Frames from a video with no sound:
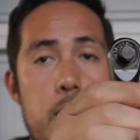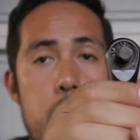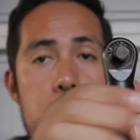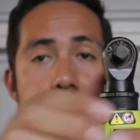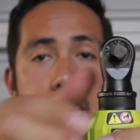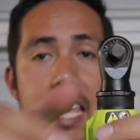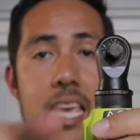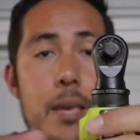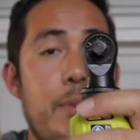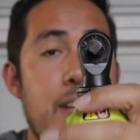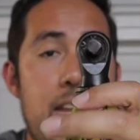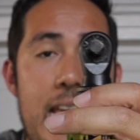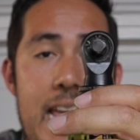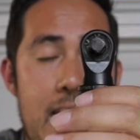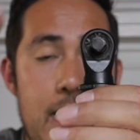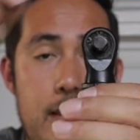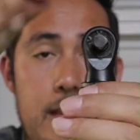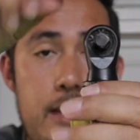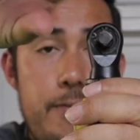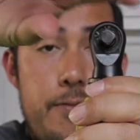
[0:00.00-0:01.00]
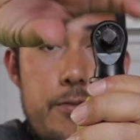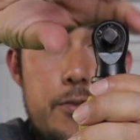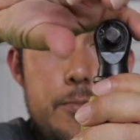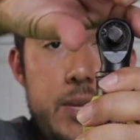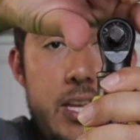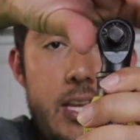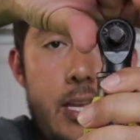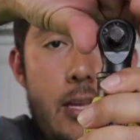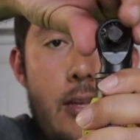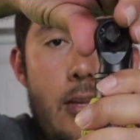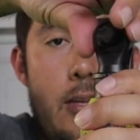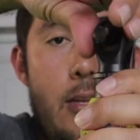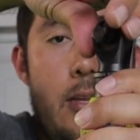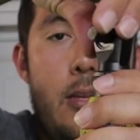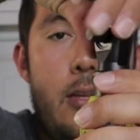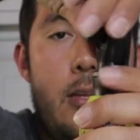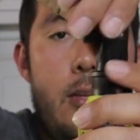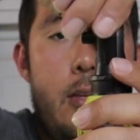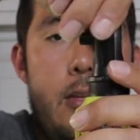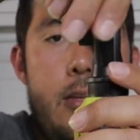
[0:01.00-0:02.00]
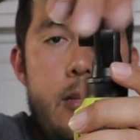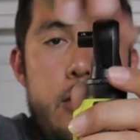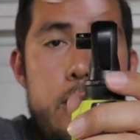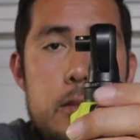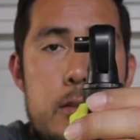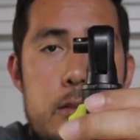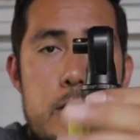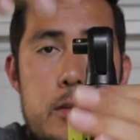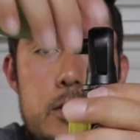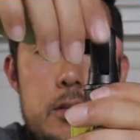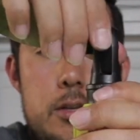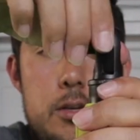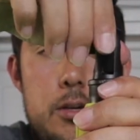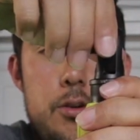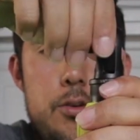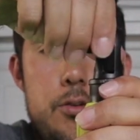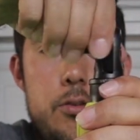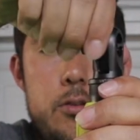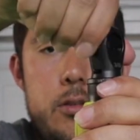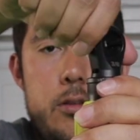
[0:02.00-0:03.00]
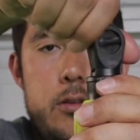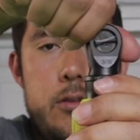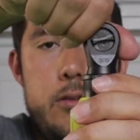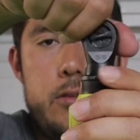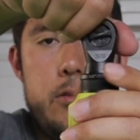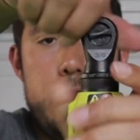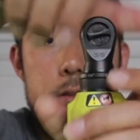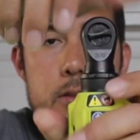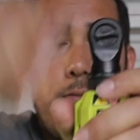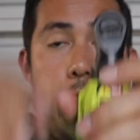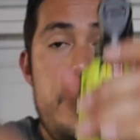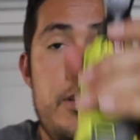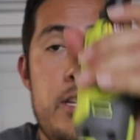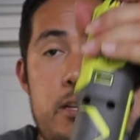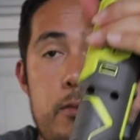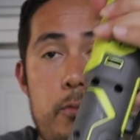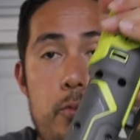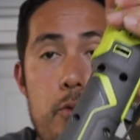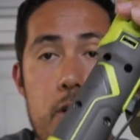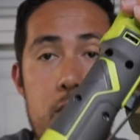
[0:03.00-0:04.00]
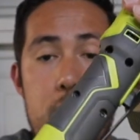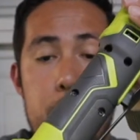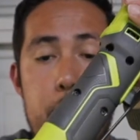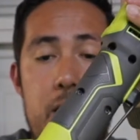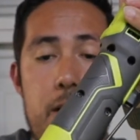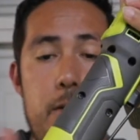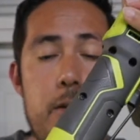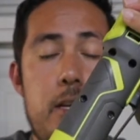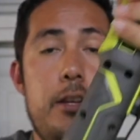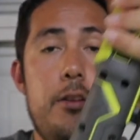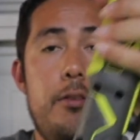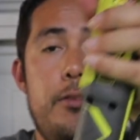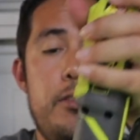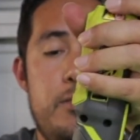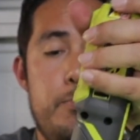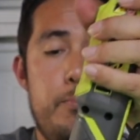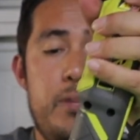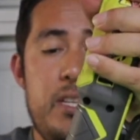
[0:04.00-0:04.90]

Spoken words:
that came in handy for me. If you need to worry about, this